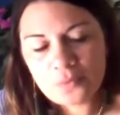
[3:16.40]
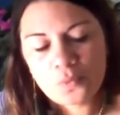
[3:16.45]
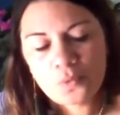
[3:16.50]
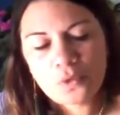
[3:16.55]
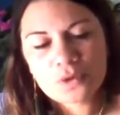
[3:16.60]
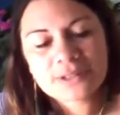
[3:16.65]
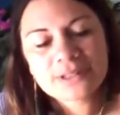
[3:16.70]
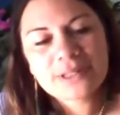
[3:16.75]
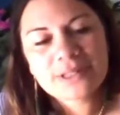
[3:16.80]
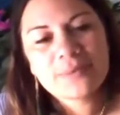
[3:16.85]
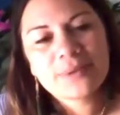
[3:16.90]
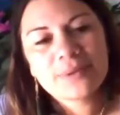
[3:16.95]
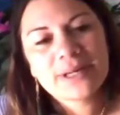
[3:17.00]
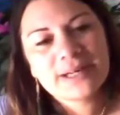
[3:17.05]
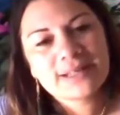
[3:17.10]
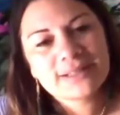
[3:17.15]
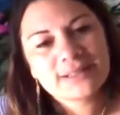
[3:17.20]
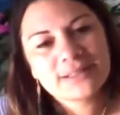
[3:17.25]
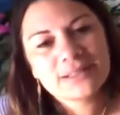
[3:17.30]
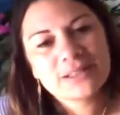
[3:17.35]
what someone
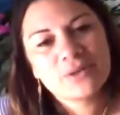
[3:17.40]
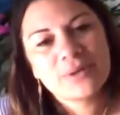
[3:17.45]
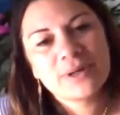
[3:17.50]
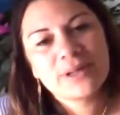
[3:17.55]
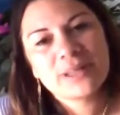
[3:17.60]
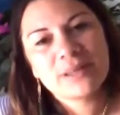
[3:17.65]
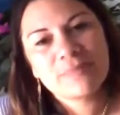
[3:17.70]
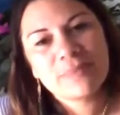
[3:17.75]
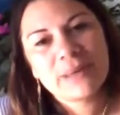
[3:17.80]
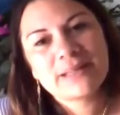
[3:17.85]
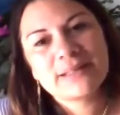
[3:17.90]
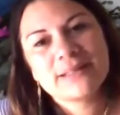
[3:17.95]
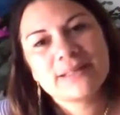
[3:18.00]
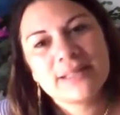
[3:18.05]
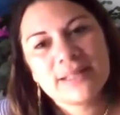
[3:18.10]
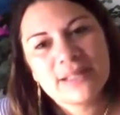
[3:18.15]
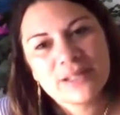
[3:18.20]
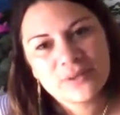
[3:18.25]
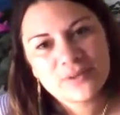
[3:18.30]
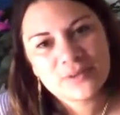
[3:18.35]
else is doing, the patterns
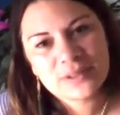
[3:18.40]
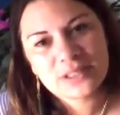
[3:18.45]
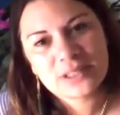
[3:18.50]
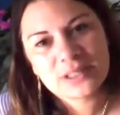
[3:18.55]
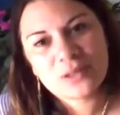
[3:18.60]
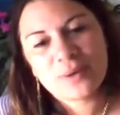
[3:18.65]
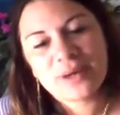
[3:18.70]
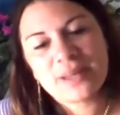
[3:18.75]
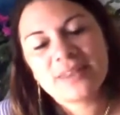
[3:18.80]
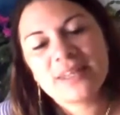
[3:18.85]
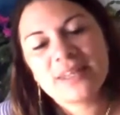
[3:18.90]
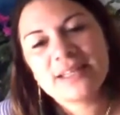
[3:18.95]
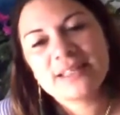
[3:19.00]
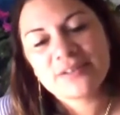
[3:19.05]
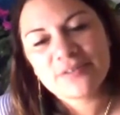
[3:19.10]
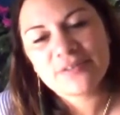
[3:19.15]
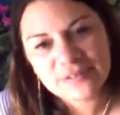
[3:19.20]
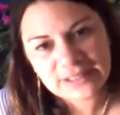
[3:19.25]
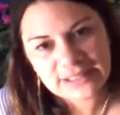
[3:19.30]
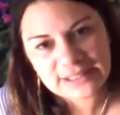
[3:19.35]
they're using and the way they're
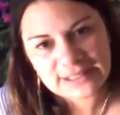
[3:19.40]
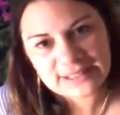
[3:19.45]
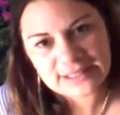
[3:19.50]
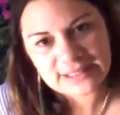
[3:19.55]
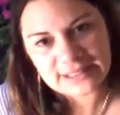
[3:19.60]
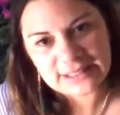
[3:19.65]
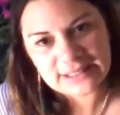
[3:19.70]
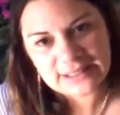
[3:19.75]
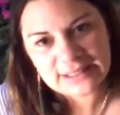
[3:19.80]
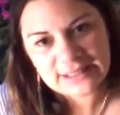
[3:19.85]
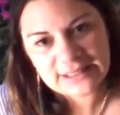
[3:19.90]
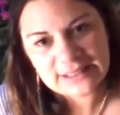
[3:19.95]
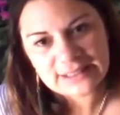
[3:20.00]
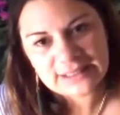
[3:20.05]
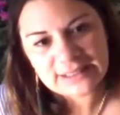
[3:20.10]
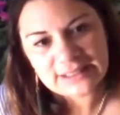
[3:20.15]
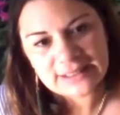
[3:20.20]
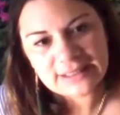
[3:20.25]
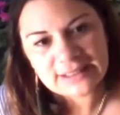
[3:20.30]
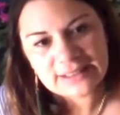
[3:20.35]
deflecting
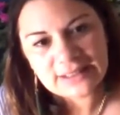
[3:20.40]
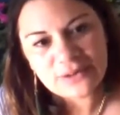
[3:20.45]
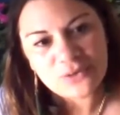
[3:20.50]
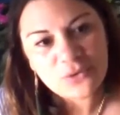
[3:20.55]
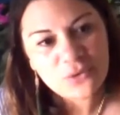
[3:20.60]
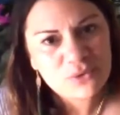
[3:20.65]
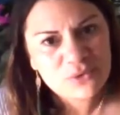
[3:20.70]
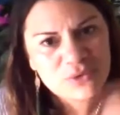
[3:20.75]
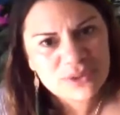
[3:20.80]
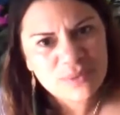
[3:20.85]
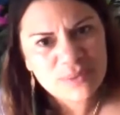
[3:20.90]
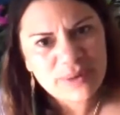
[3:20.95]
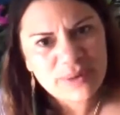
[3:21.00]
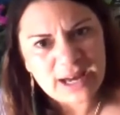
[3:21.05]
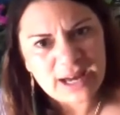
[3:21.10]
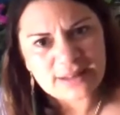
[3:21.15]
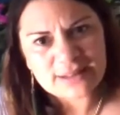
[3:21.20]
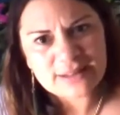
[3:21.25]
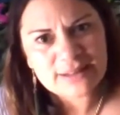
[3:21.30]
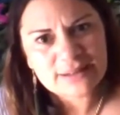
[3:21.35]
through someone
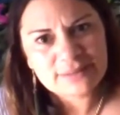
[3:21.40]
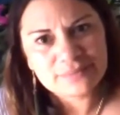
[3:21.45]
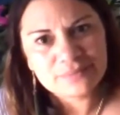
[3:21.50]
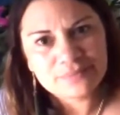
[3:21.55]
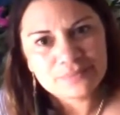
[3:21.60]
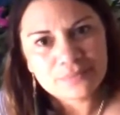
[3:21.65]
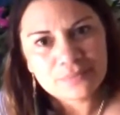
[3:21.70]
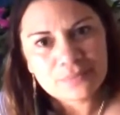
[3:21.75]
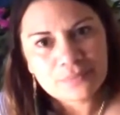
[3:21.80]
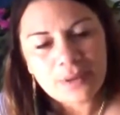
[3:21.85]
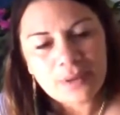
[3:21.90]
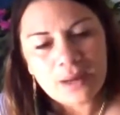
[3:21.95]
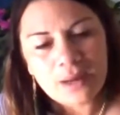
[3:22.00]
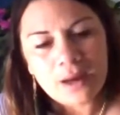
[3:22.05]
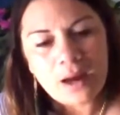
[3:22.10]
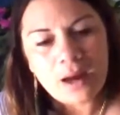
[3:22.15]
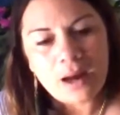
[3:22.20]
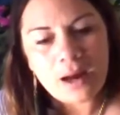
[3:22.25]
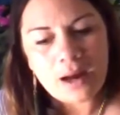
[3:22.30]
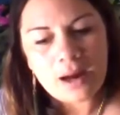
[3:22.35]
else.
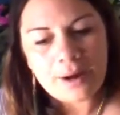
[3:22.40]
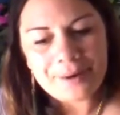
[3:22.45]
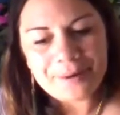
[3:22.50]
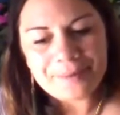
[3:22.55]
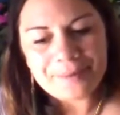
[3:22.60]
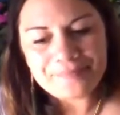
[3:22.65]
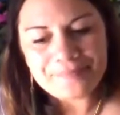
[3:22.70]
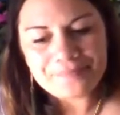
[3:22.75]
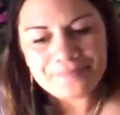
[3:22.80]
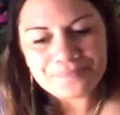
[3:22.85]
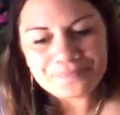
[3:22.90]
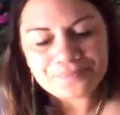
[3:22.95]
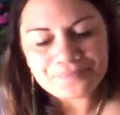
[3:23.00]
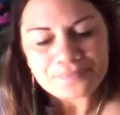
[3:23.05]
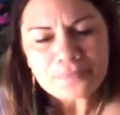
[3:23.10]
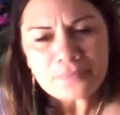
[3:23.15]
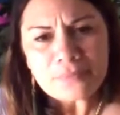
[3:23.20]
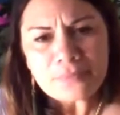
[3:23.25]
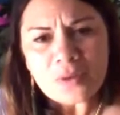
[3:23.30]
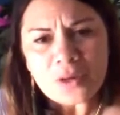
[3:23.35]

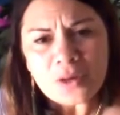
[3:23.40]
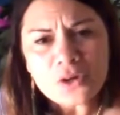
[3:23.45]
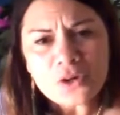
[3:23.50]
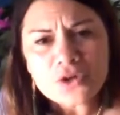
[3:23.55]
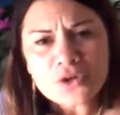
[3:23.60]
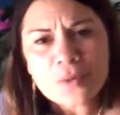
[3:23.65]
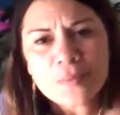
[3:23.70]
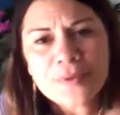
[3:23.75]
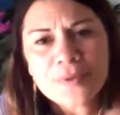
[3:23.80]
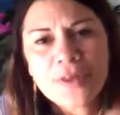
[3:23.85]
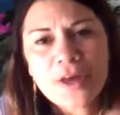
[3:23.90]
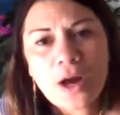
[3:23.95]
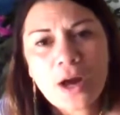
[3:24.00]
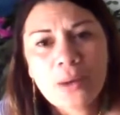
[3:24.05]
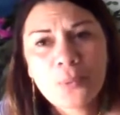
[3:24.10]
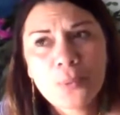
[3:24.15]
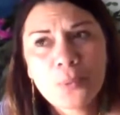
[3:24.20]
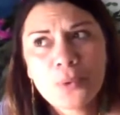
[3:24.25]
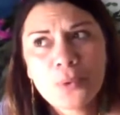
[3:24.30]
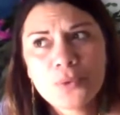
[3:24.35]
And on top of that,
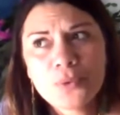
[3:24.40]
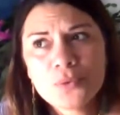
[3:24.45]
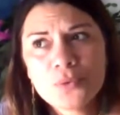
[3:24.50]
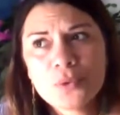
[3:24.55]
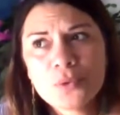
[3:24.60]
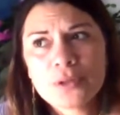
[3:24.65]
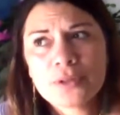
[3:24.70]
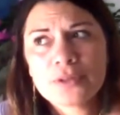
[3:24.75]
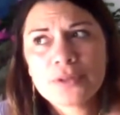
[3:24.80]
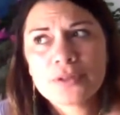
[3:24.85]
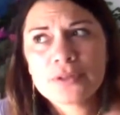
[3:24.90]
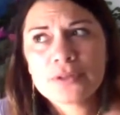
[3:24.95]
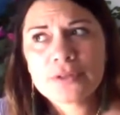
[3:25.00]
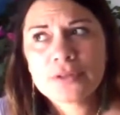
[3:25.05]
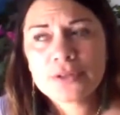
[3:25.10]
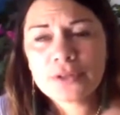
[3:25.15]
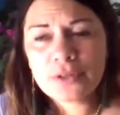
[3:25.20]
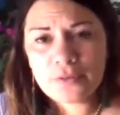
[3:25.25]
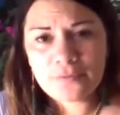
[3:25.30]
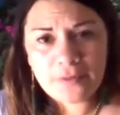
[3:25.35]
I will
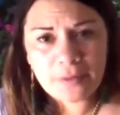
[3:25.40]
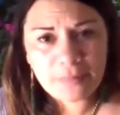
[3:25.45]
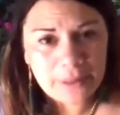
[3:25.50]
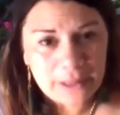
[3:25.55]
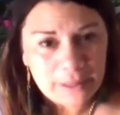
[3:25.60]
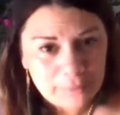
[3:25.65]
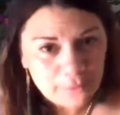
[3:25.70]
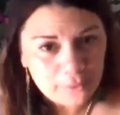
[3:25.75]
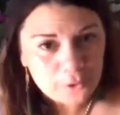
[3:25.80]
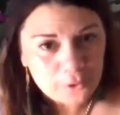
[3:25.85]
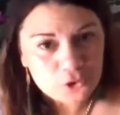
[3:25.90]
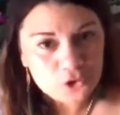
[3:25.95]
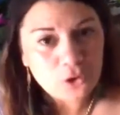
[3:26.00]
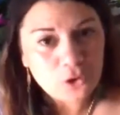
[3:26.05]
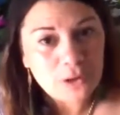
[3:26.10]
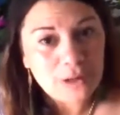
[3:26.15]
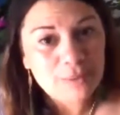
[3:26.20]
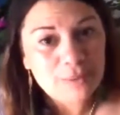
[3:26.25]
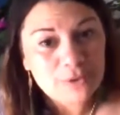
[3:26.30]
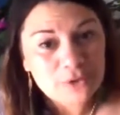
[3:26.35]
serve the people who
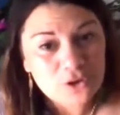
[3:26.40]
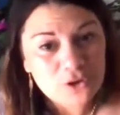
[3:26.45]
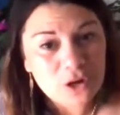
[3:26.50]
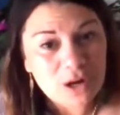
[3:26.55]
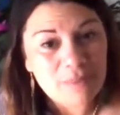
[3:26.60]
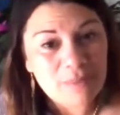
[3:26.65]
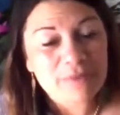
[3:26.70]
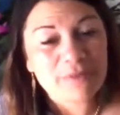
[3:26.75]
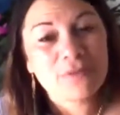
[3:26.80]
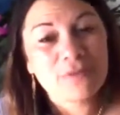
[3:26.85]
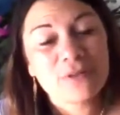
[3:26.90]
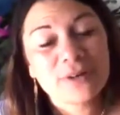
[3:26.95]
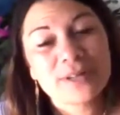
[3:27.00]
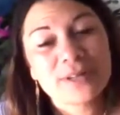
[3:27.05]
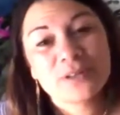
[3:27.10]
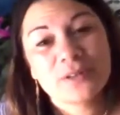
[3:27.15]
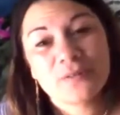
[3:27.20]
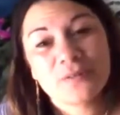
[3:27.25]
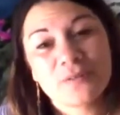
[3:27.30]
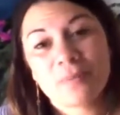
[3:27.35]
show up on time before
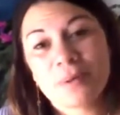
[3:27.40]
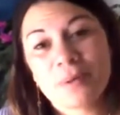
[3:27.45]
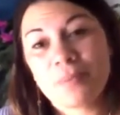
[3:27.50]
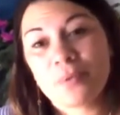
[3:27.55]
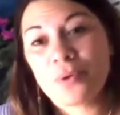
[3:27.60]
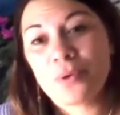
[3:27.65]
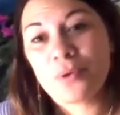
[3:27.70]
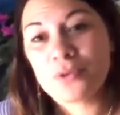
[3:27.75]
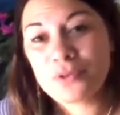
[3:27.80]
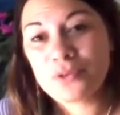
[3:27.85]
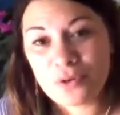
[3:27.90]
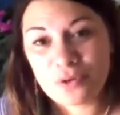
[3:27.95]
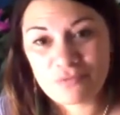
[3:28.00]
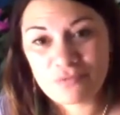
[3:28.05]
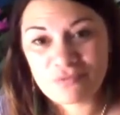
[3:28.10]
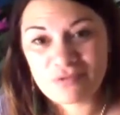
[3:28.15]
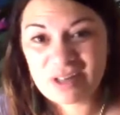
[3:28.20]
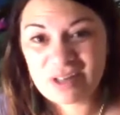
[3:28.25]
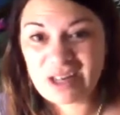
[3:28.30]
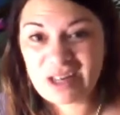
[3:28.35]
I serve the people who
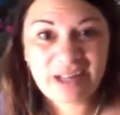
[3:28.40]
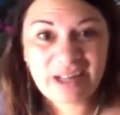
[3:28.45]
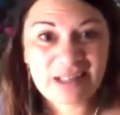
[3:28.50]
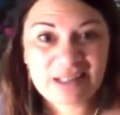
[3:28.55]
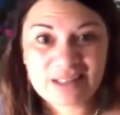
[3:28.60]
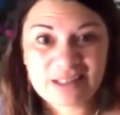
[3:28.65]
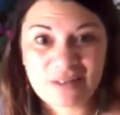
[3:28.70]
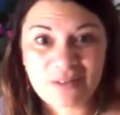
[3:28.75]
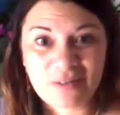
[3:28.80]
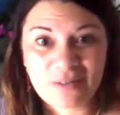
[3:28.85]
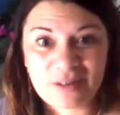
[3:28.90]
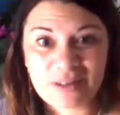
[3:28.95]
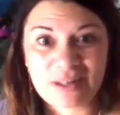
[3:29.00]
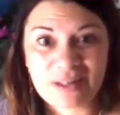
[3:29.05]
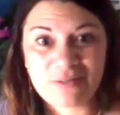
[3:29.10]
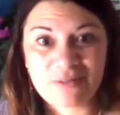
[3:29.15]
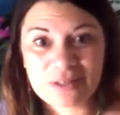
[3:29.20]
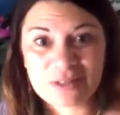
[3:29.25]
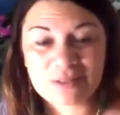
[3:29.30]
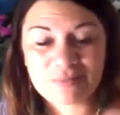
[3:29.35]
don't, regardless of the fact that
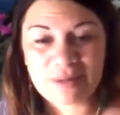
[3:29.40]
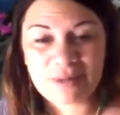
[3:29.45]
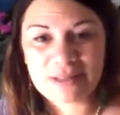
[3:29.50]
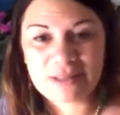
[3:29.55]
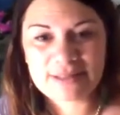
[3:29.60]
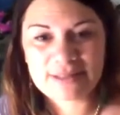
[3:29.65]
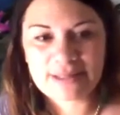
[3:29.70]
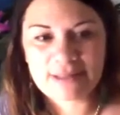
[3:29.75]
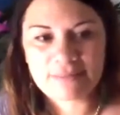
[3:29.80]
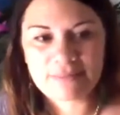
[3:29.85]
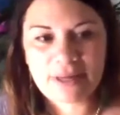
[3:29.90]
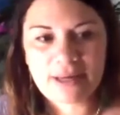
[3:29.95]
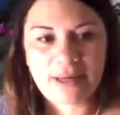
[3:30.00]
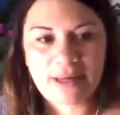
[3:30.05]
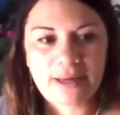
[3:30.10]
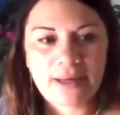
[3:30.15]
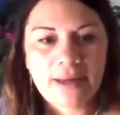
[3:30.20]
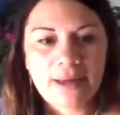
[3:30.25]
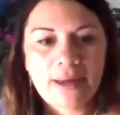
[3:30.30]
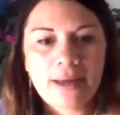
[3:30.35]
everyone's paid the same money.